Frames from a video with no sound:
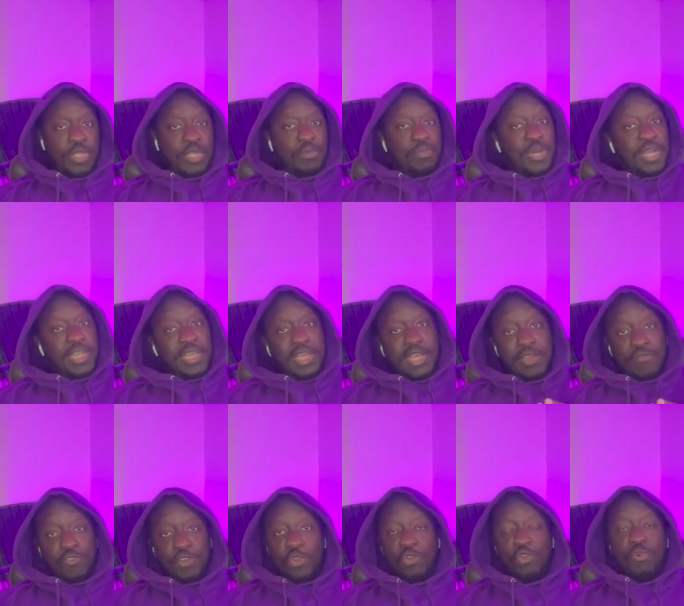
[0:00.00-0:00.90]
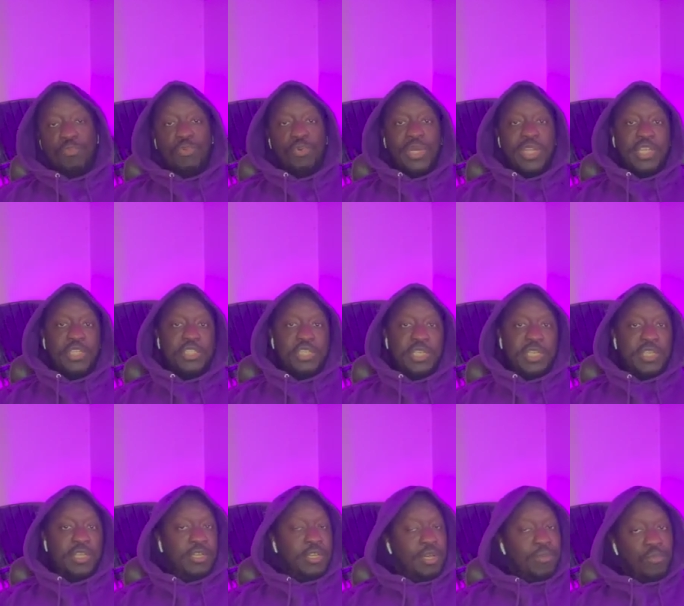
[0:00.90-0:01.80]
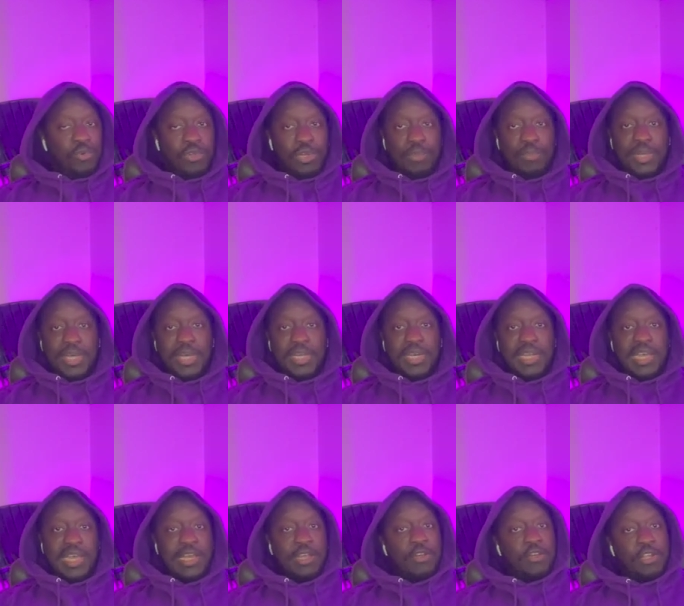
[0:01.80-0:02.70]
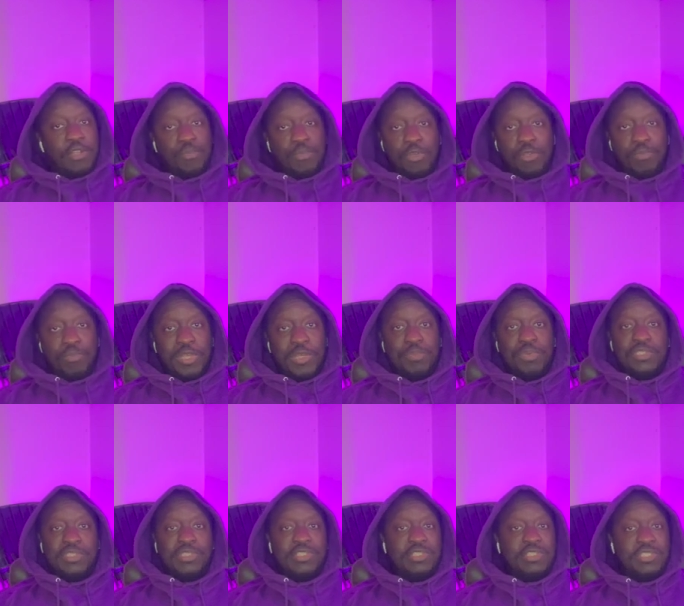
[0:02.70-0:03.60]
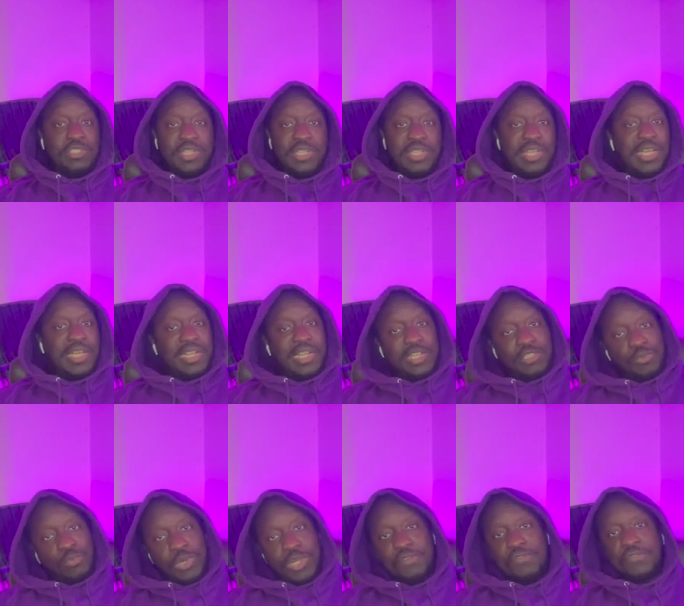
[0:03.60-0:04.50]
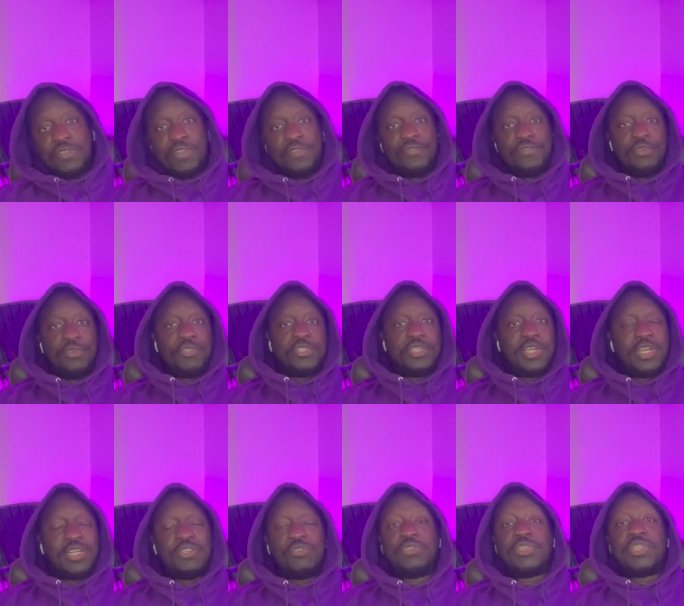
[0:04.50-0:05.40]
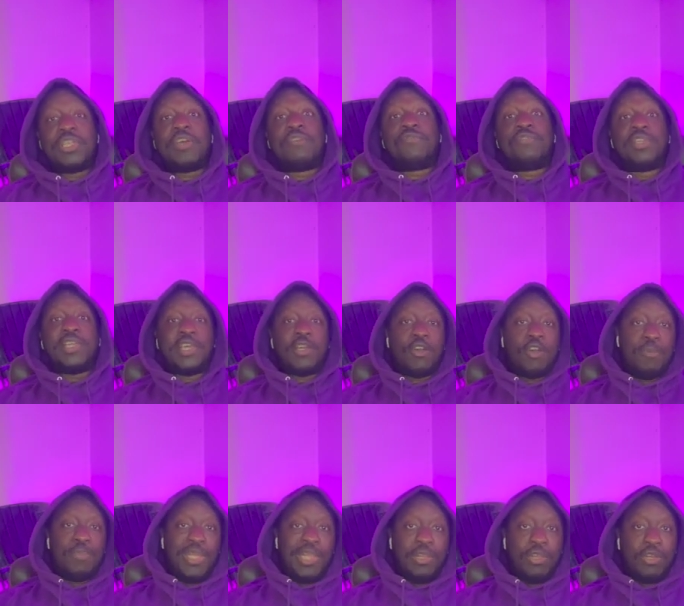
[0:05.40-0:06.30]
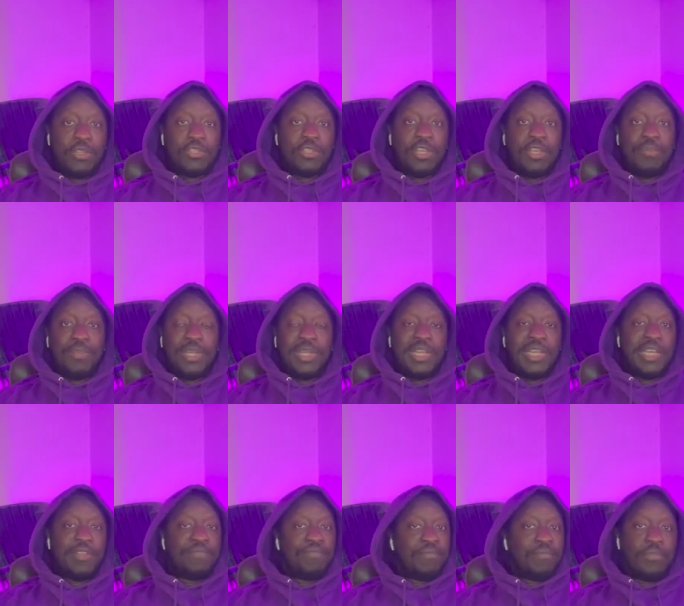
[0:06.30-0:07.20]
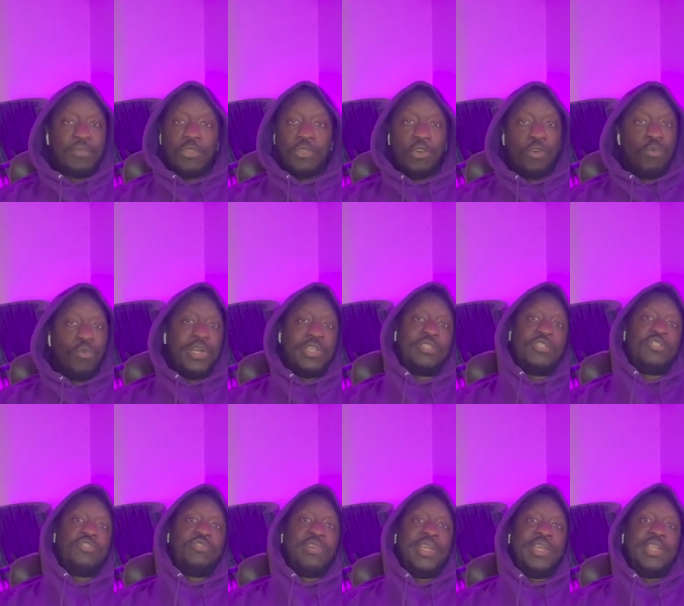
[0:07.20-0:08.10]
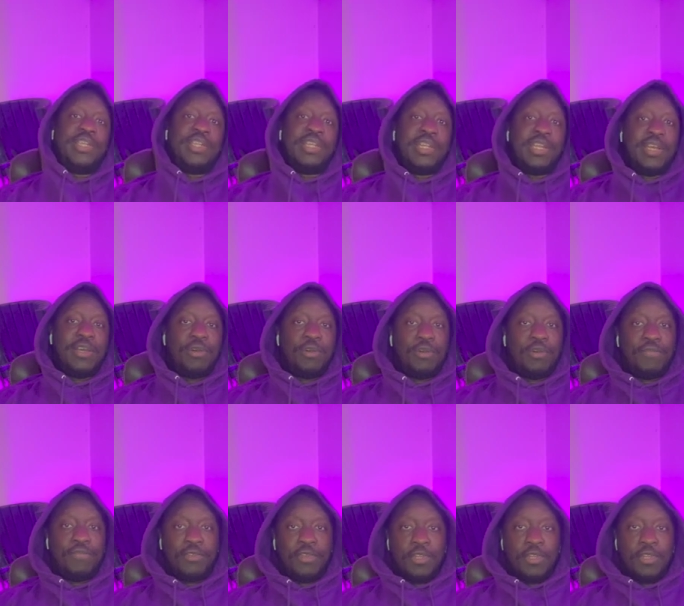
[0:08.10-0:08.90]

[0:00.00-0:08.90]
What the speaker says: But yeah, renewable energy, I'm all about that. Gonna build big positions in that. That's one for the future. You definitely gotta be long term in that, not one to trade in and out of.